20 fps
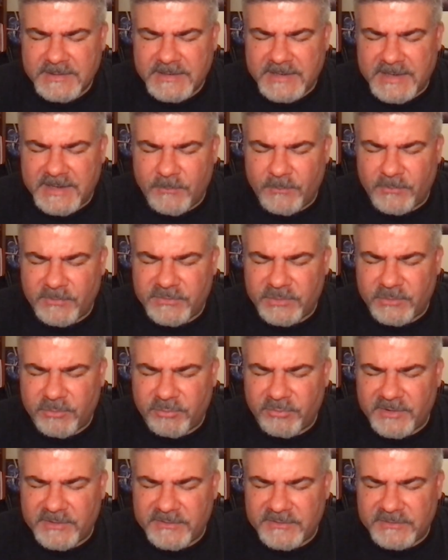And with your
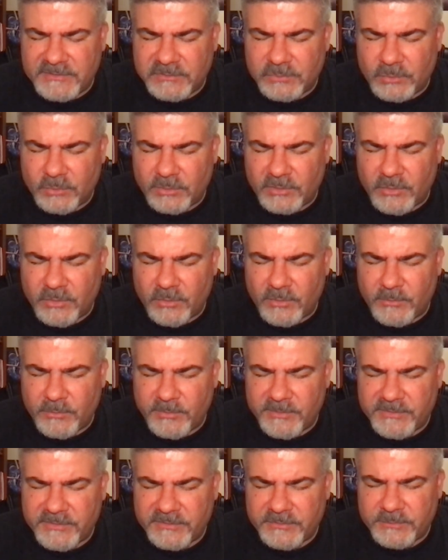presence, Lord, going
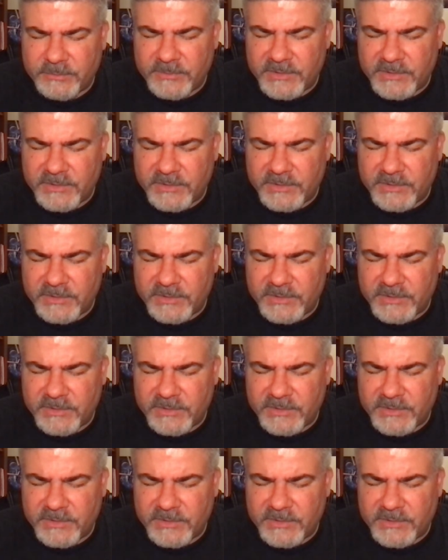with us,